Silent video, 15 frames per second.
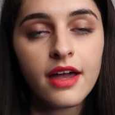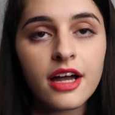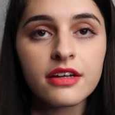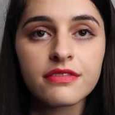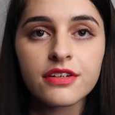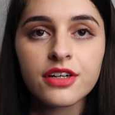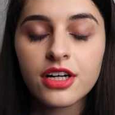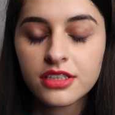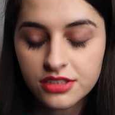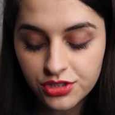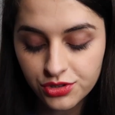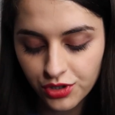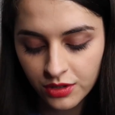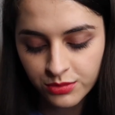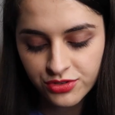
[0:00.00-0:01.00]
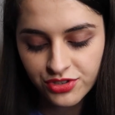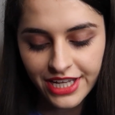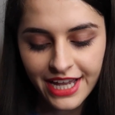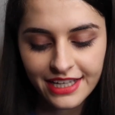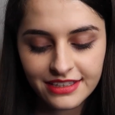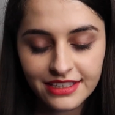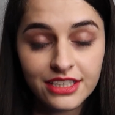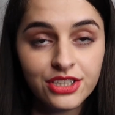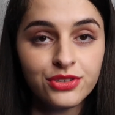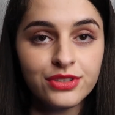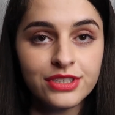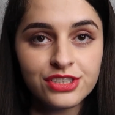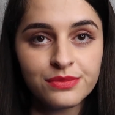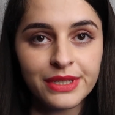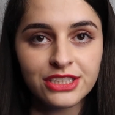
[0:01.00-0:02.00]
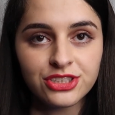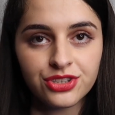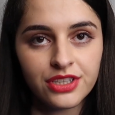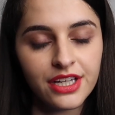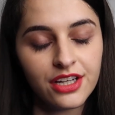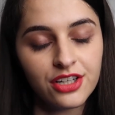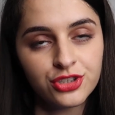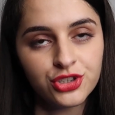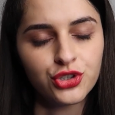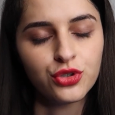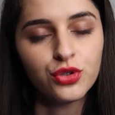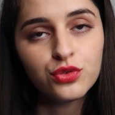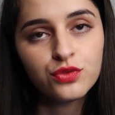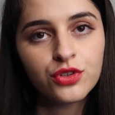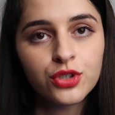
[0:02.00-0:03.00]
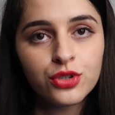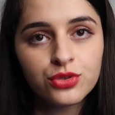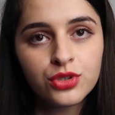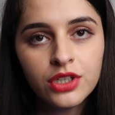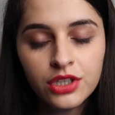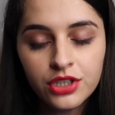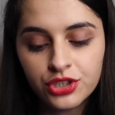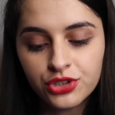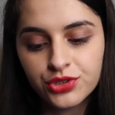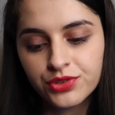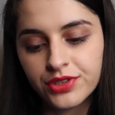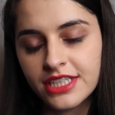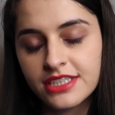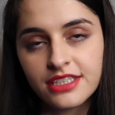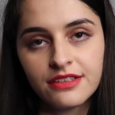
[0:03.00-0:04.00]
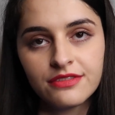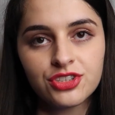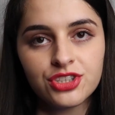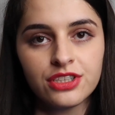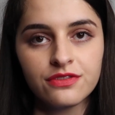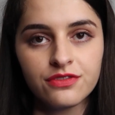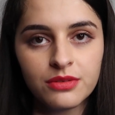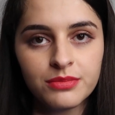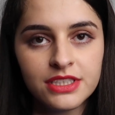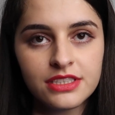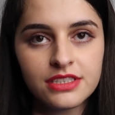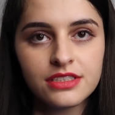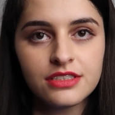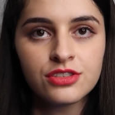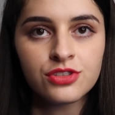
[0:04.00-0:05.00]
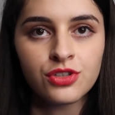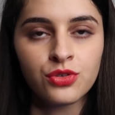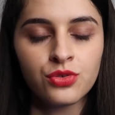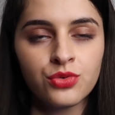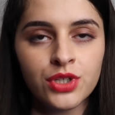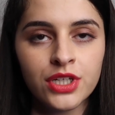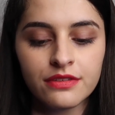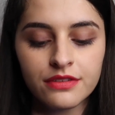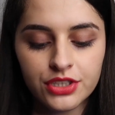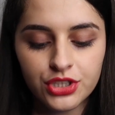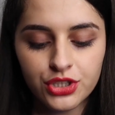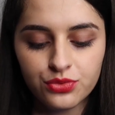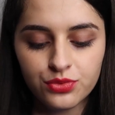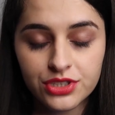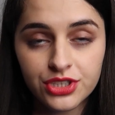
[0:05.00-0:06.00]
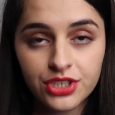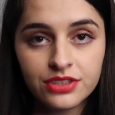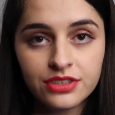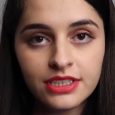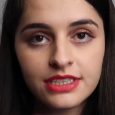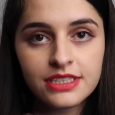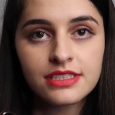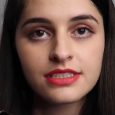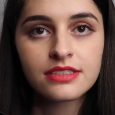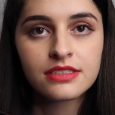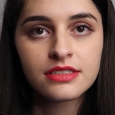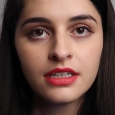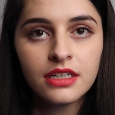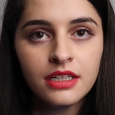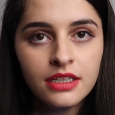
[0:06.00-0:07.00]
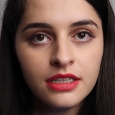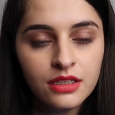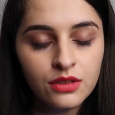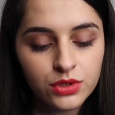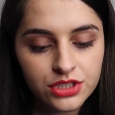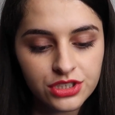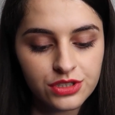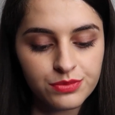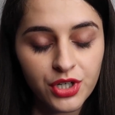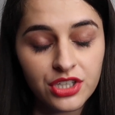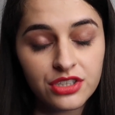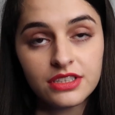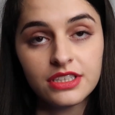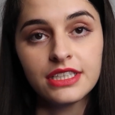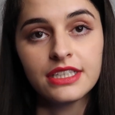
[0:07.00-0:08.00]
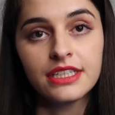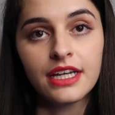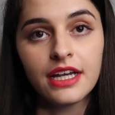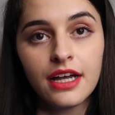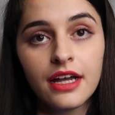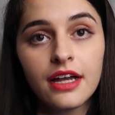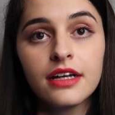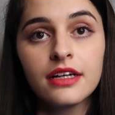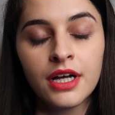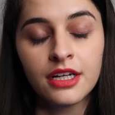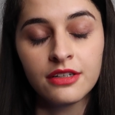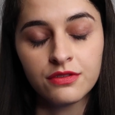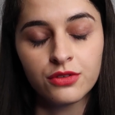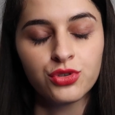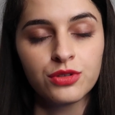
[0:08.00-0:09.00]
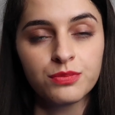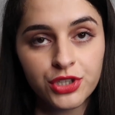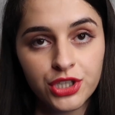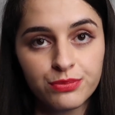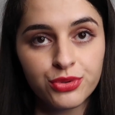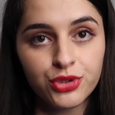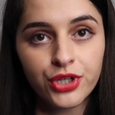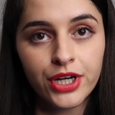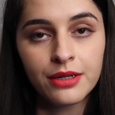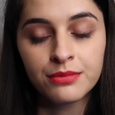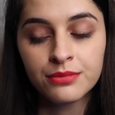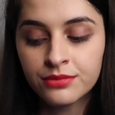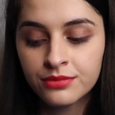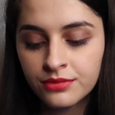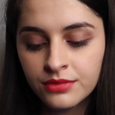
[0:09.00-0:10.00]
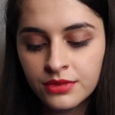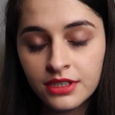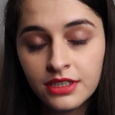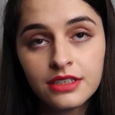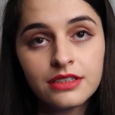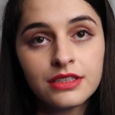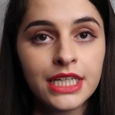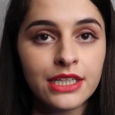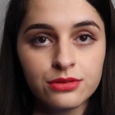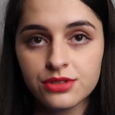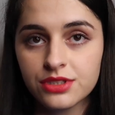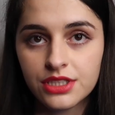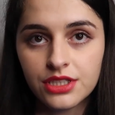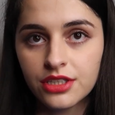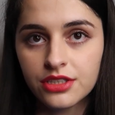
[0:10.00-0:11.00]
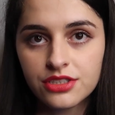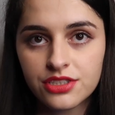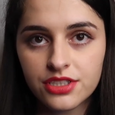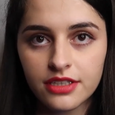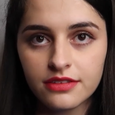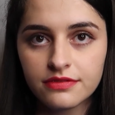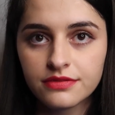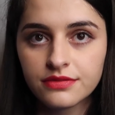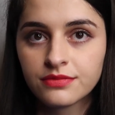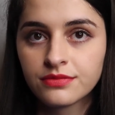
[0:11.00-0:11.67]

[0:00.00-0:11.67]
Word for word: I forgot to almost add that you need to make sure that on your old phone you erase everything from it, so whenever you return this, which is part of the iPhone upgrade program, they don't see all your stuff.